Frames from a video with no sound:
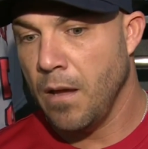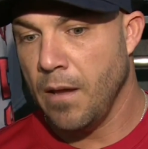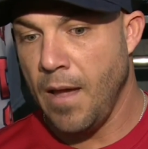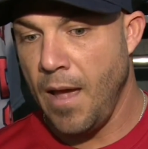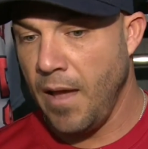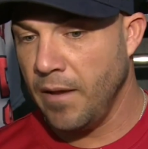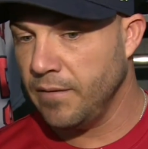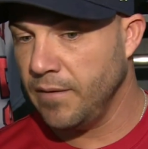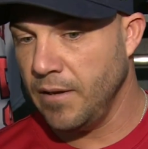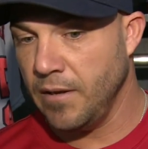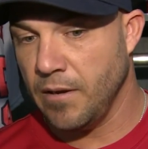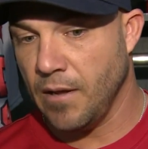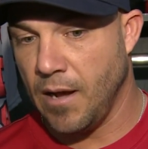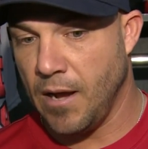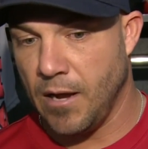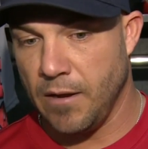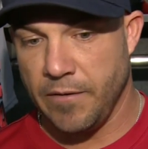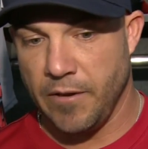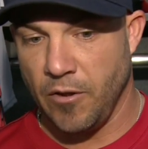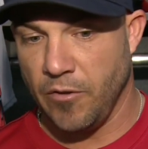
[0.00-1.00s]
Yeah, it did. You
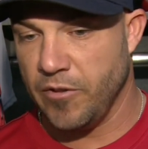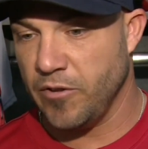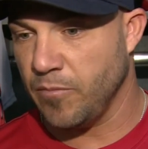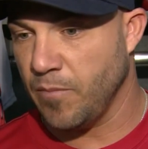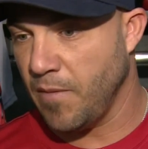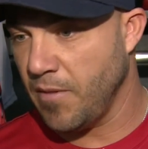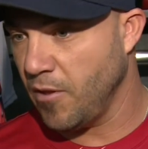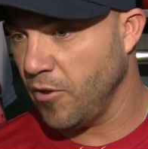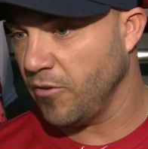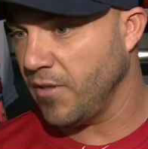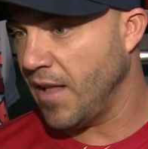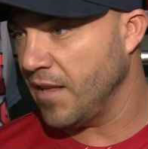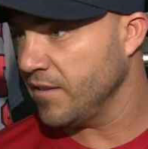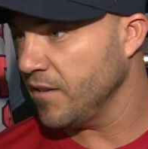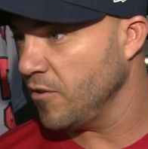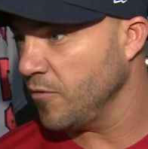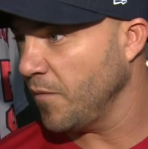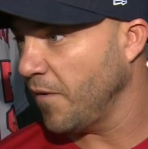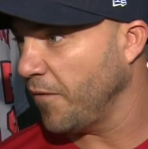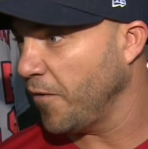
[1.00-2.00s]
know, this was last
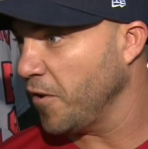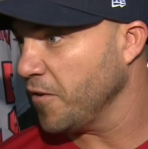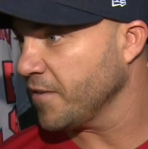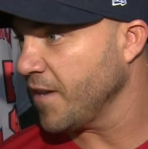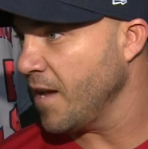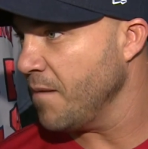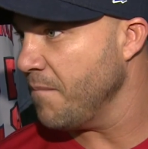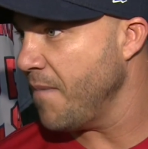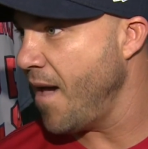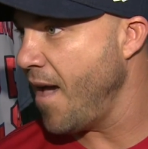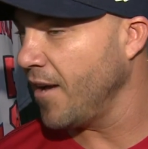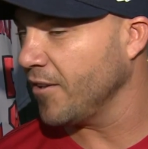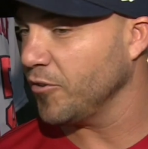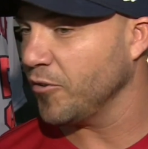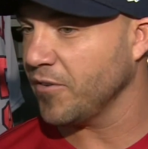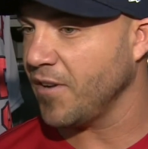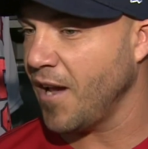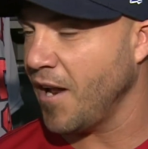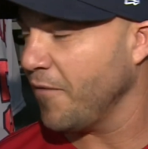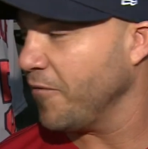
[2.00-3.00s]
night, my first game back,
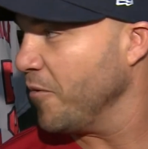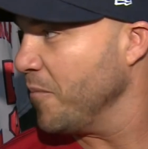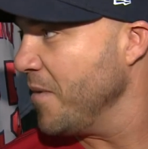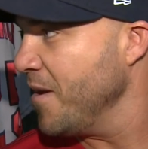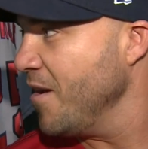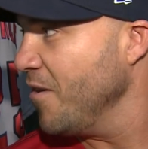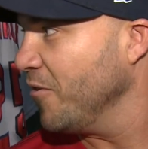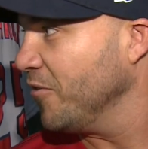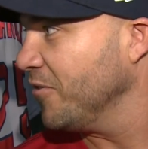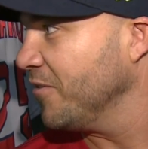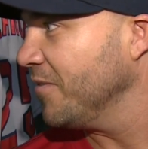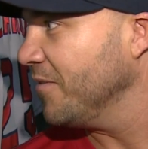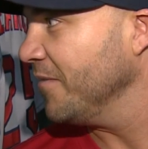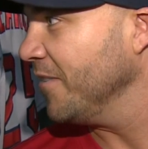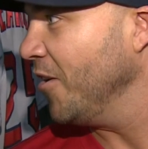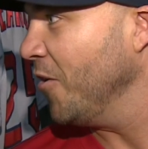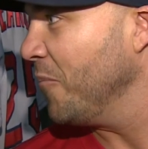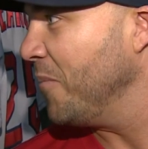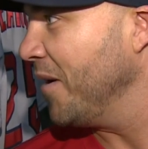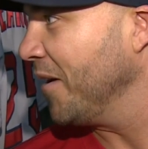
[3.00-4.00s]
so kind of for me, it was,
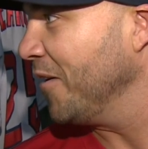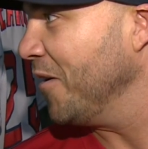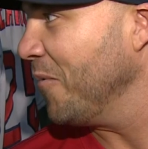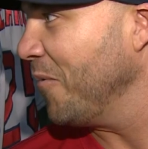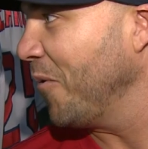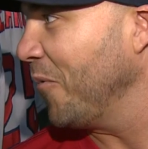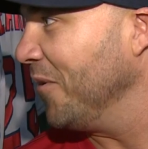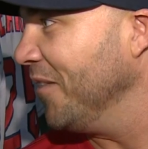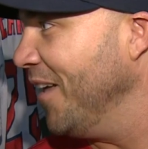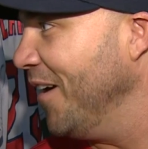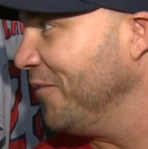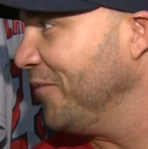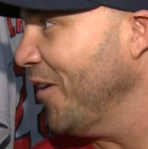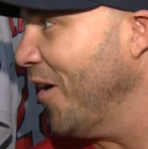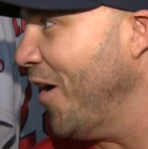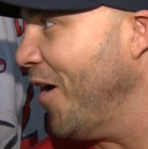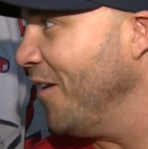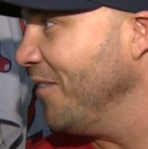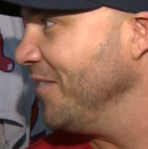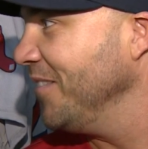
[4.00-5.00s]
you know, picking up where we left
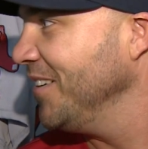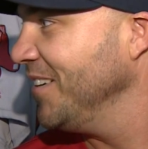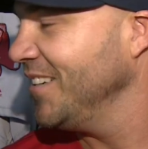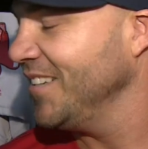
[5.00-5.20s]
off.